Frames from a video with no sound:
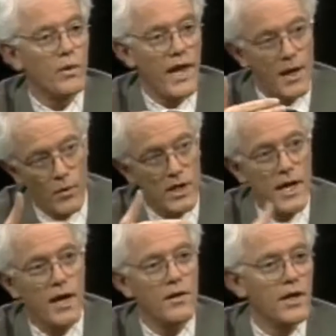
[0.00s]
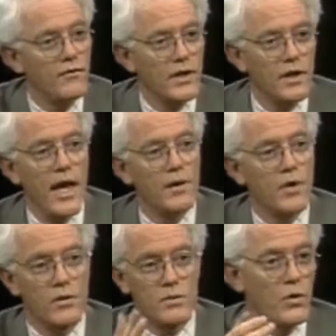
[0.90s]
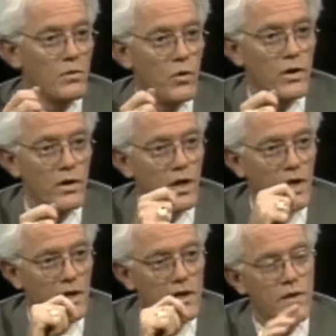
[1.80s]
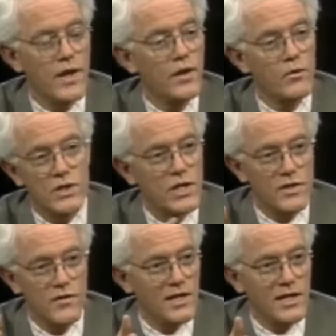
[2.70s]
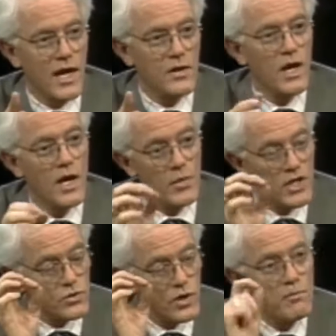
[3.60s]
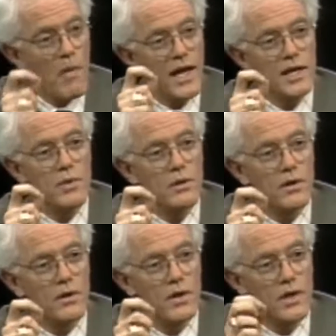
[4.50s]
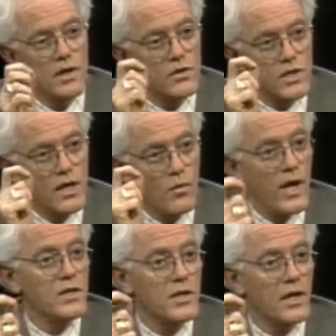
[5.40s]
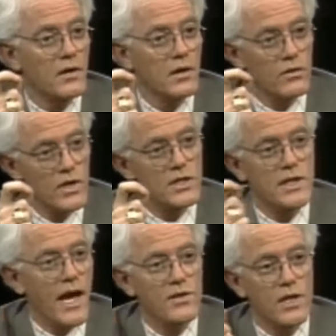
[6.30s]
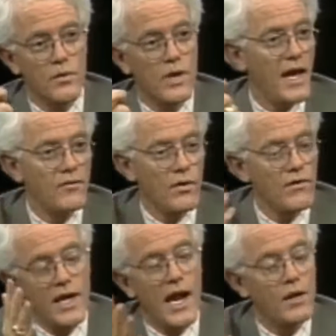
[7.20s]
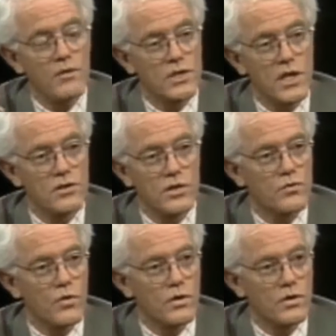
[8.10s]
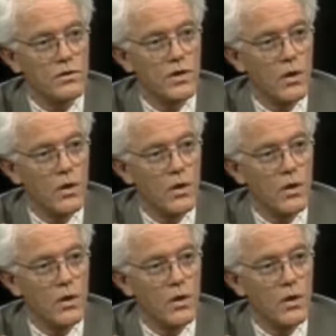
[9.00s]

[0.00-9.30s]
When that went down, that affected Latin America, was more important. So the recession of 1990, but it sort of reminded people. They'd say, wait a second, there is a downside. We've had 9 recessions since World War II.